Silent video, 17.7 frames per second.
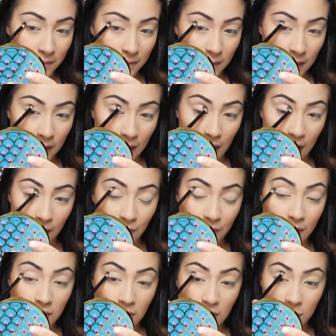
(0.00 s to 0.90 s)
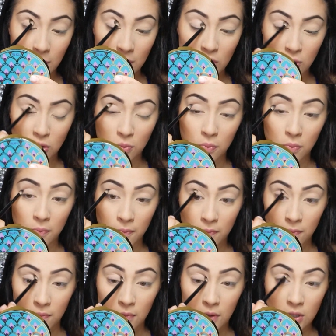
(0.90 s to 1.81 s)
Yeah, this
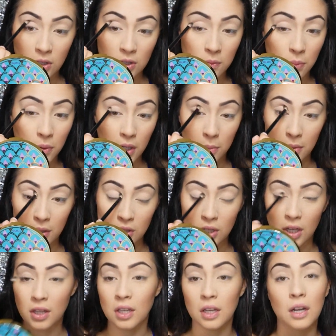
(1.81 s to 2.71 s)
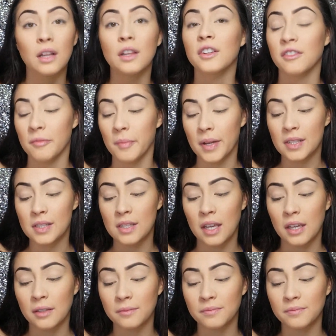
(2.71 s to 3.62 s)
is pretty much like the color of my
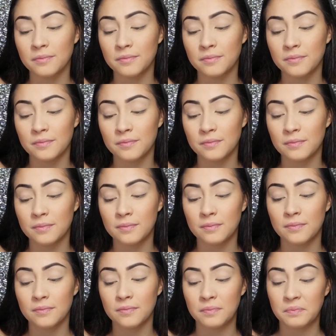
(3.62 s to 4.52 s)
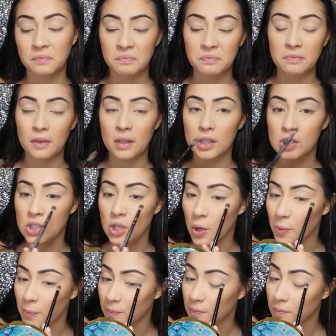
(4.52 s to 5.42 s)
skin. So
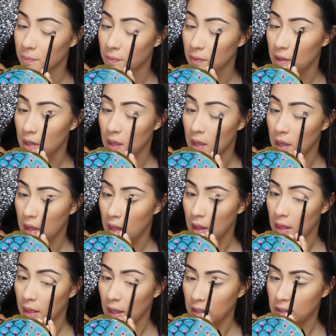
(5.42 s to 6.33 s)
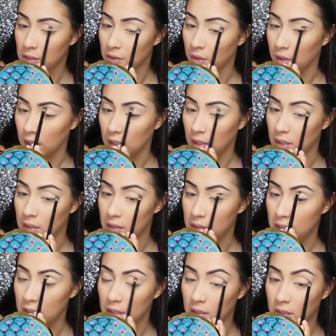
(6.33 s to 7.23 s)
that's great, isn't
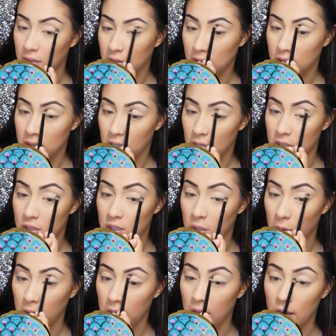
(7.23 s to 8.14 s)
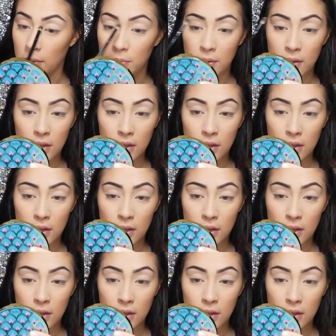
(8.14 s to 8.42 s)
it? Because it's not showing up.